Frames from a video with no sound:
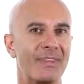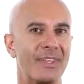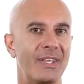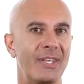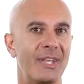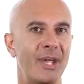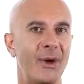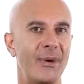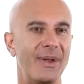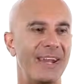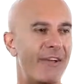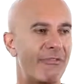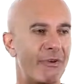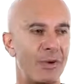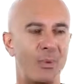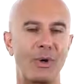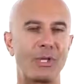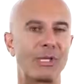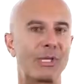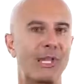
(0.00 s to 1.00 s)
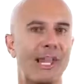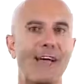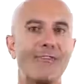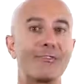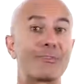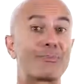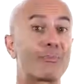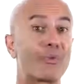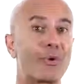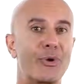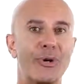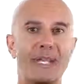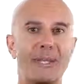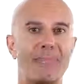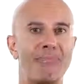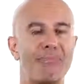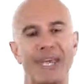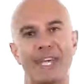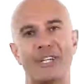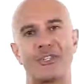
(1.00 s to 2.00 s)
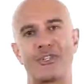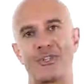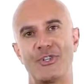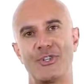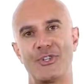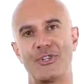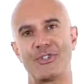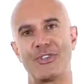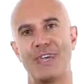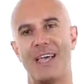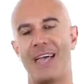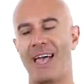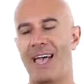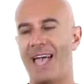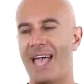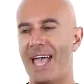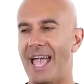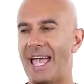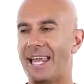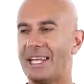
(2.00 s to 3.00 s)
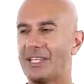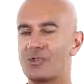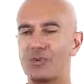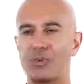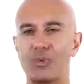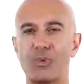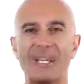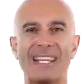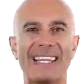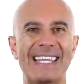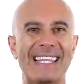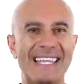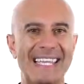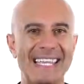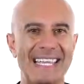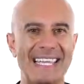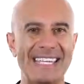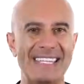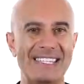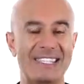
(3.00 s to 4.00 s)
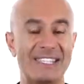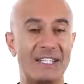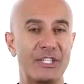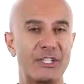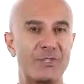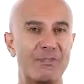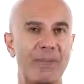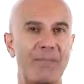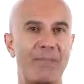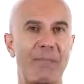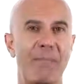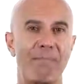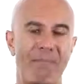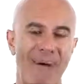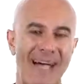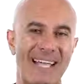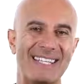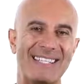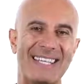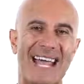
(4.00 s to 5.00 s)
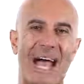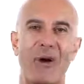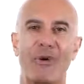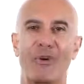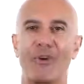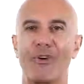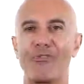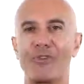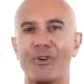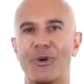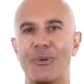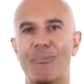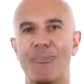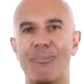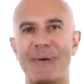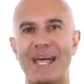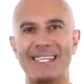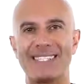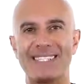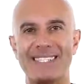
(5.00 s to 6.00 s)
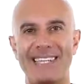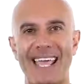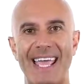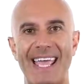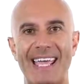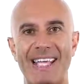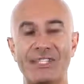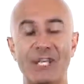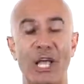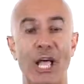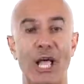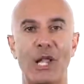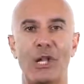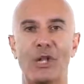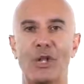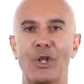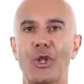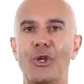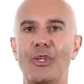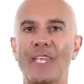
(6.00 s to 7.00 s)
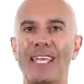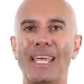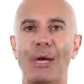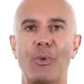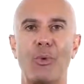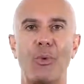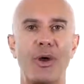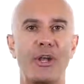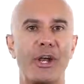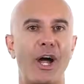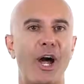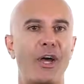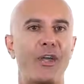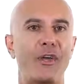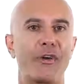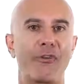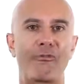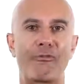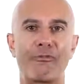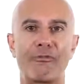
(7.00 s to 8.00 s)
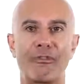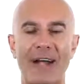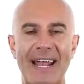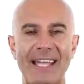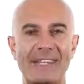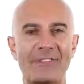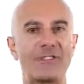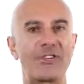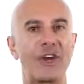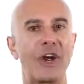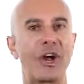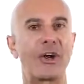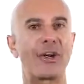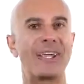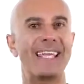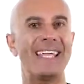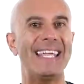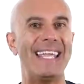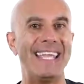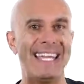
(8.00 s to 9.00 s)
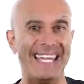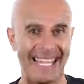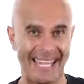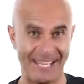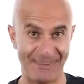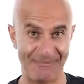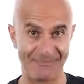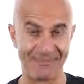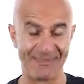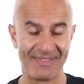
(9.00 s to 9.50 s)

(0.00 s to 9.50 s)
you know, and everyone loves pretty pictures. And it's really easy to spend the best hour of your best days looking at what your friends are eating.